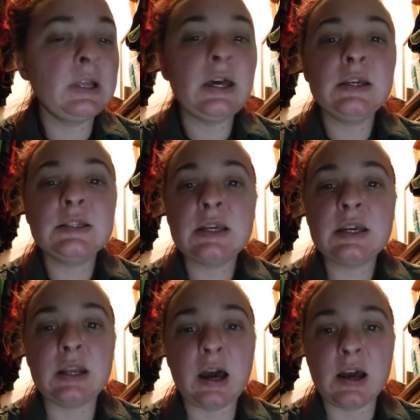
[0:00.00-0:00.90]
let us
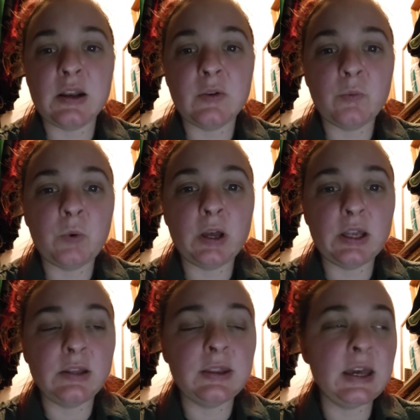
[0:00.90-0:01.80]
in on
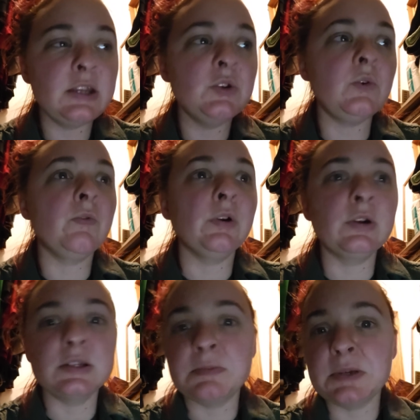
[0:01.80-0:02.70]
what they do
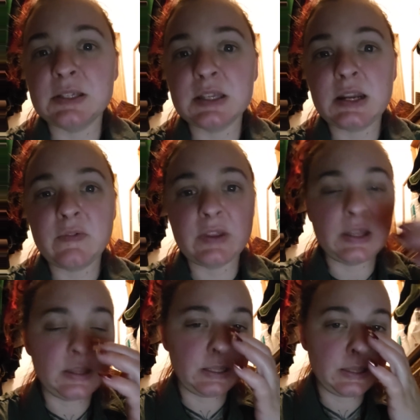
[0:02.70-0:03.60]
for Christmas and
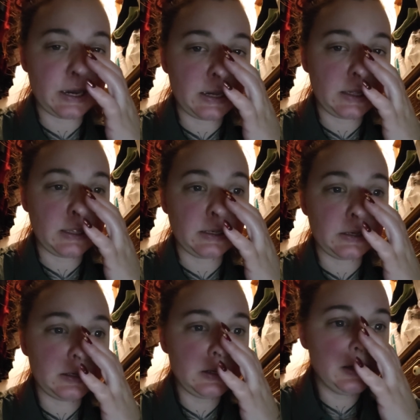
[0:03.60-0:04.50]
everything like that,
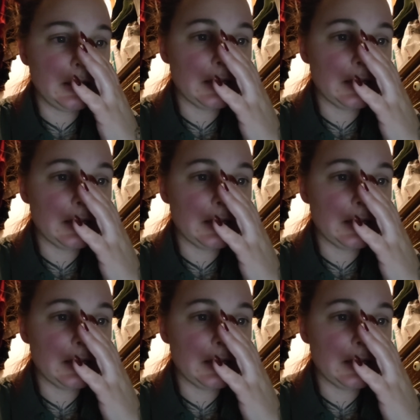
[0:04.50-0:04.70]
and